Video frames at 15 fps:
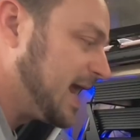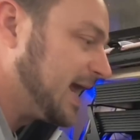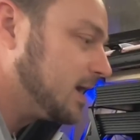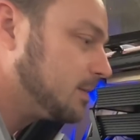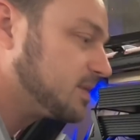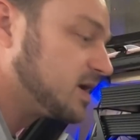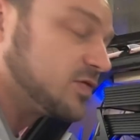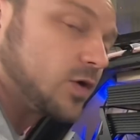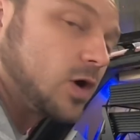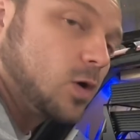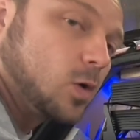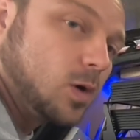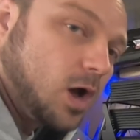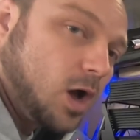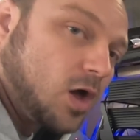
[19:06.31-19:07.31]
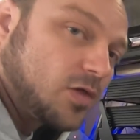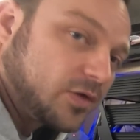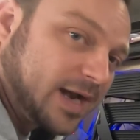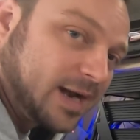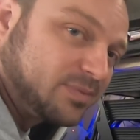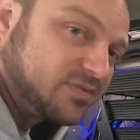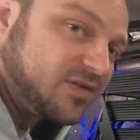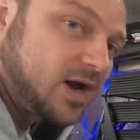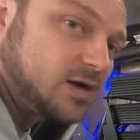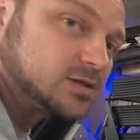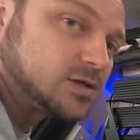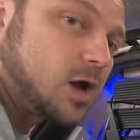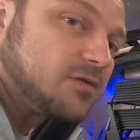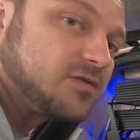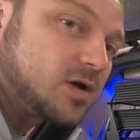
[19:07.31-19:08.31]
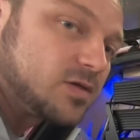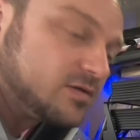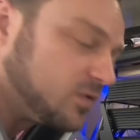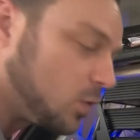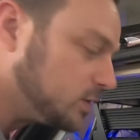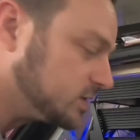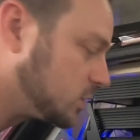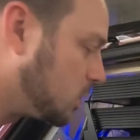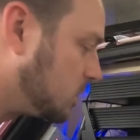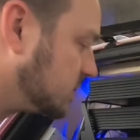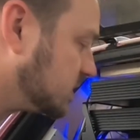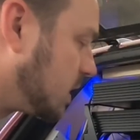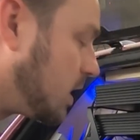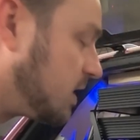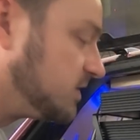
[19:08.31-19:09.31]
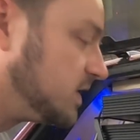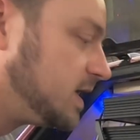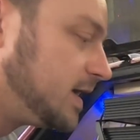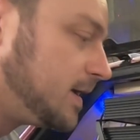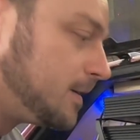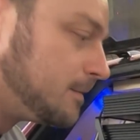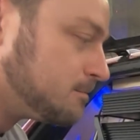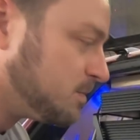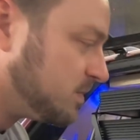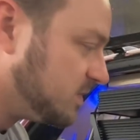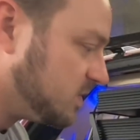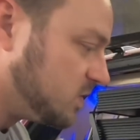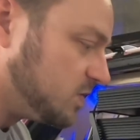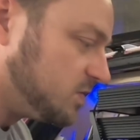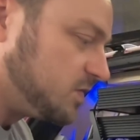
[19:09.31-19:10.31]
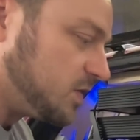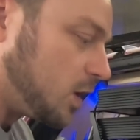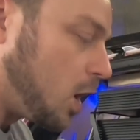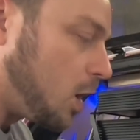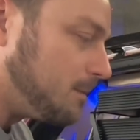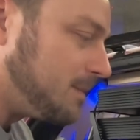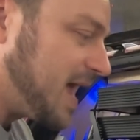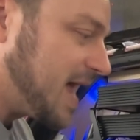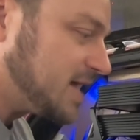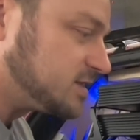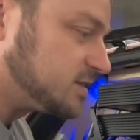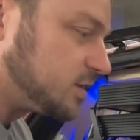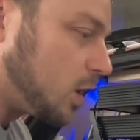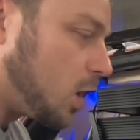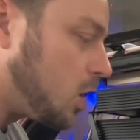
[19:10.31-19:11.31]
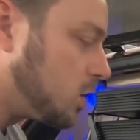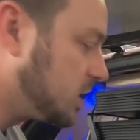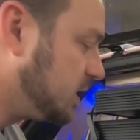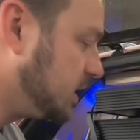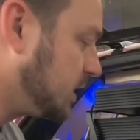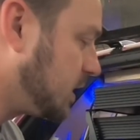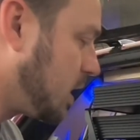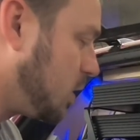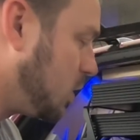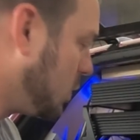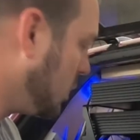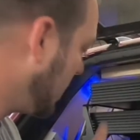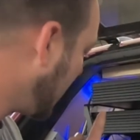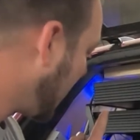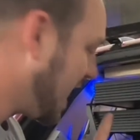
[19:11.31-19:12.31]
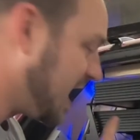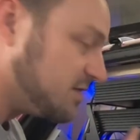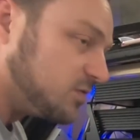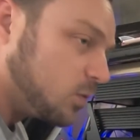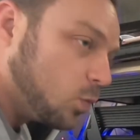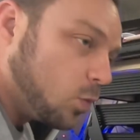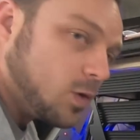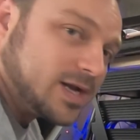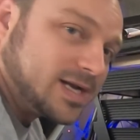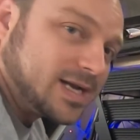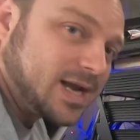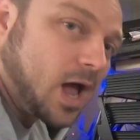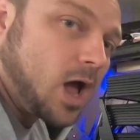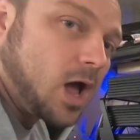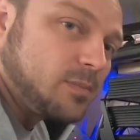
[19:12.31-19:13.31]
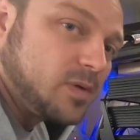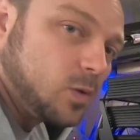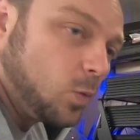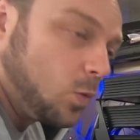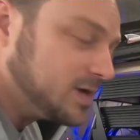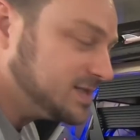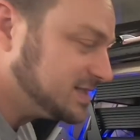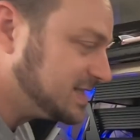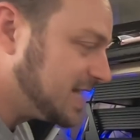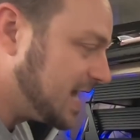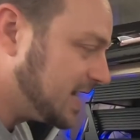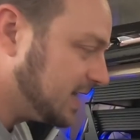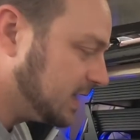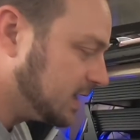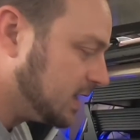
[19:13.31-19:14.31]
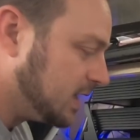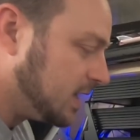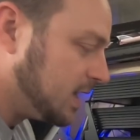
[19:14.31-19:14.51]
amp can throw other amplifiers off, other voice coils off. They're all matched, they're all good to go. I have one knob, one setting.